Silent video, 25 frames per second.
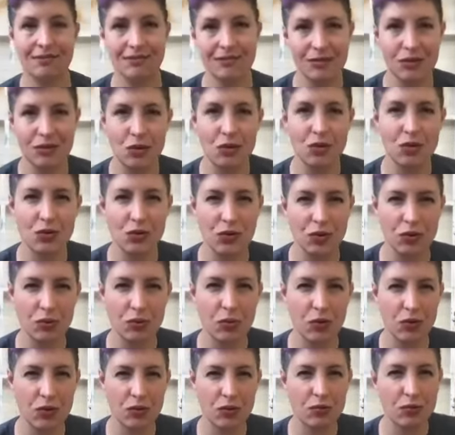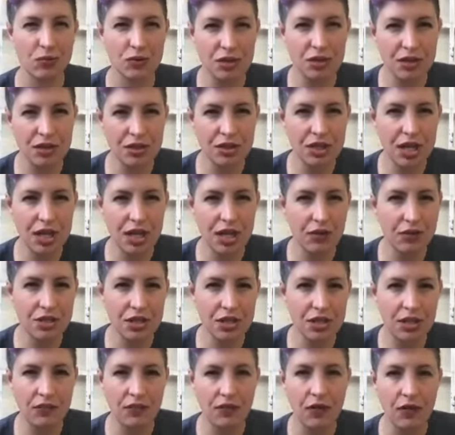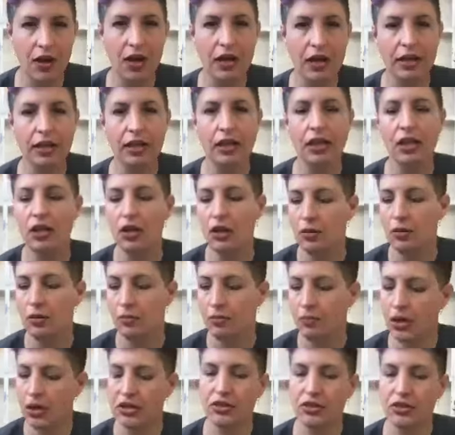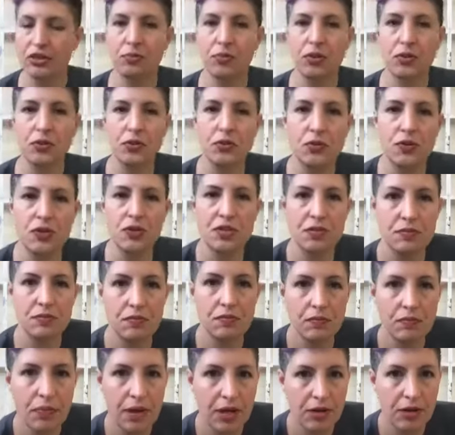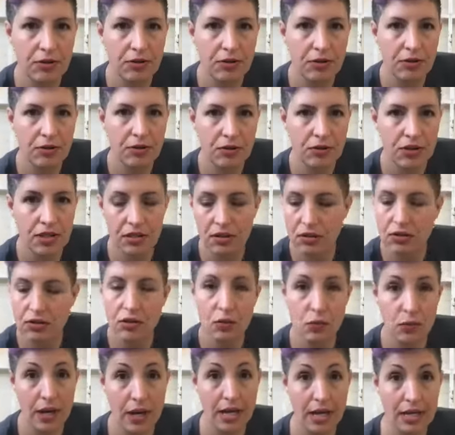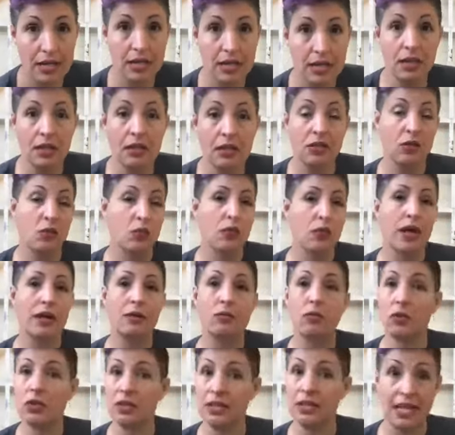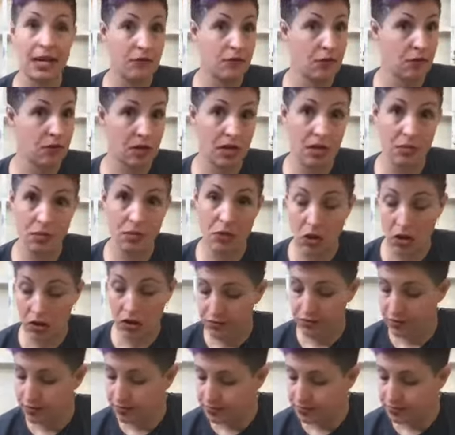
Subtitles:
Those are a little more challenging to find, but the blue is better than the red. The red will never come off.